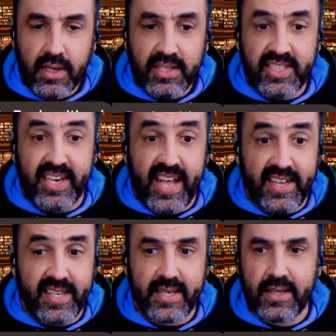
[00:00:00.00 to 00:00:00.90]

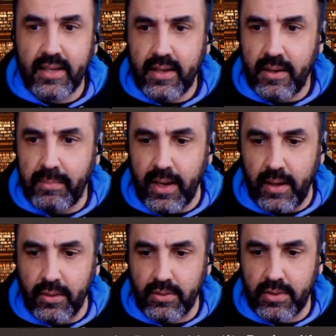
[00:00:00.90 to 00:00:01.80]
genetic,
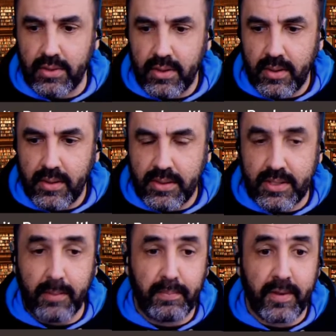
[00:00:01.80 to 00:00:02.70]
about
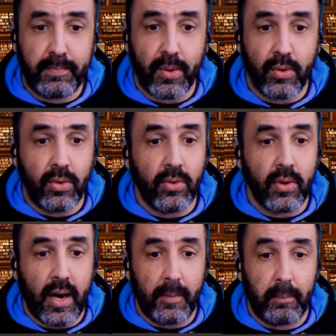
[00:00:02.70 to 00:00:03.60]
some people
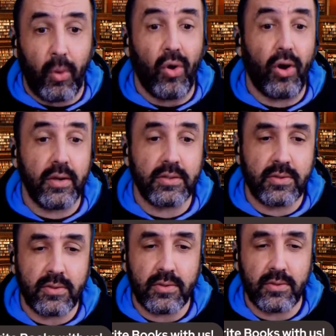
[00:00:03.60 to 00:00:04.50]
who are born
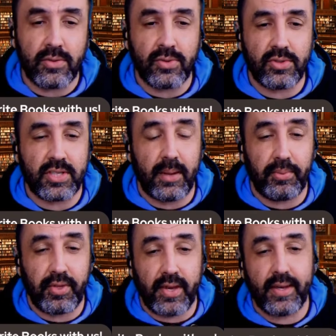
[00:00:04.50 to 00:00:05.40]
to do
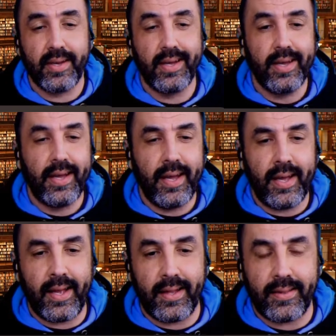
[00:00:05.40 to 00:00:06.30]
something,
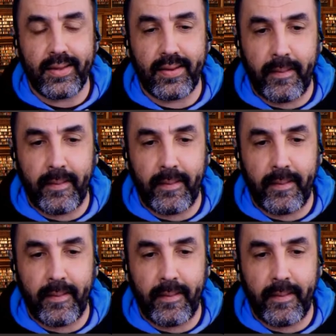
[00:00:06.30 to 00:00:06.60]
and